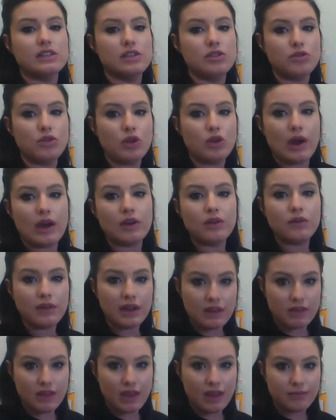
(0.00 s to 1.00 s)
You know how to read
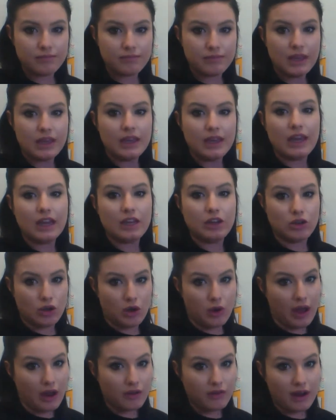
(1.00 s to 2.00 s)
them, and you know
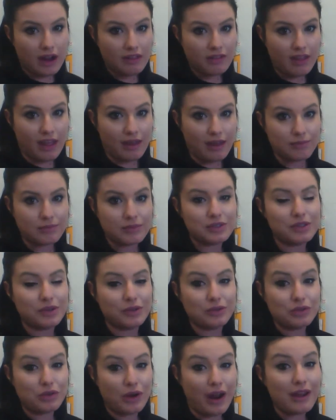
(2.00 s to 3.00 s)
how to write them. So
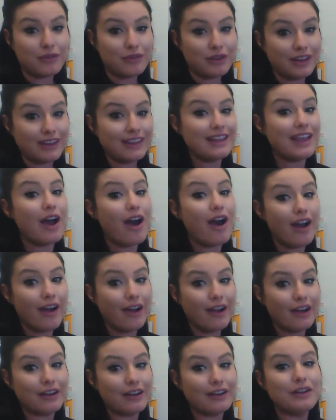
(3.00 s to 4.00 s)
try really
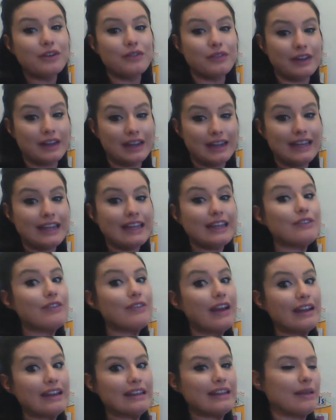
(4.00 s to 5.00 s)
hard reading and
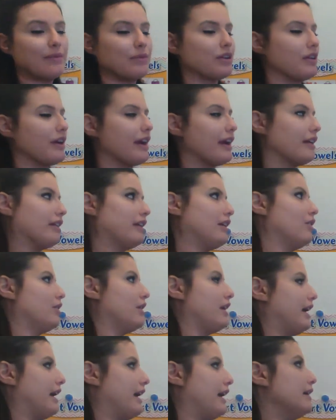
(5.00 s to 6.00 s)
writing them correctly,
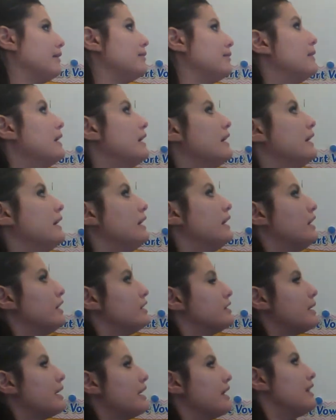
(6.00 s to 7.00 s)
okay? So
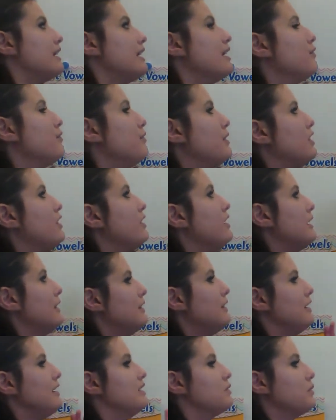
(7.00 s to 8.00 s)
I think if we look at
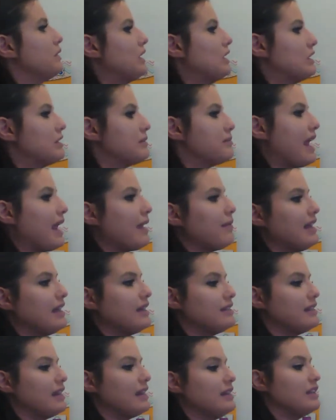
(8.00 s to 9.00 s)
these words, maybe a
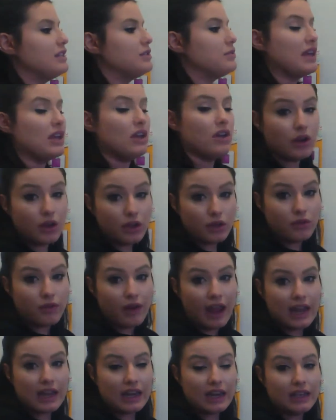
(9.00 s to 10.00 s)
sentence we could
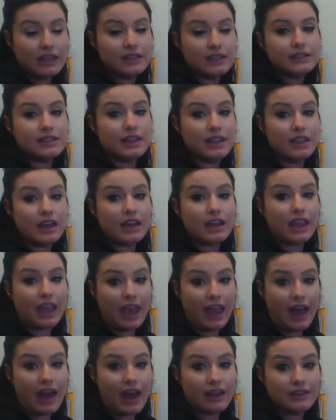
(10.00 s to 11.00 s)
write is, the
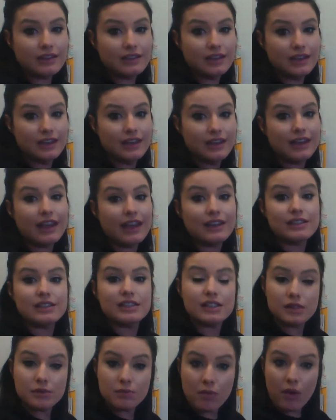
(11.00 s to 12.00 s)
cat is
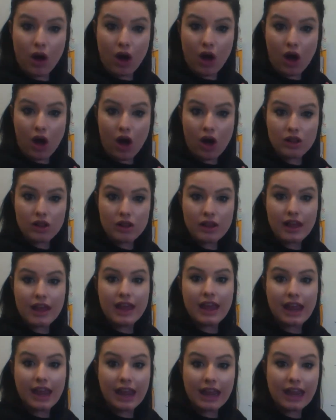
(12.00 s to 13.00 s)
small
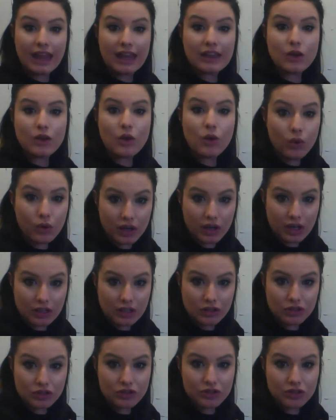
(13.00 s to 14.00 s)
and
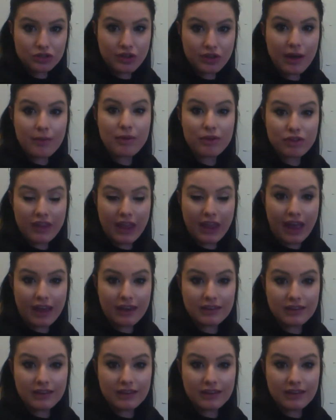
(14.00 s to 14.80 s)
orange. How about that?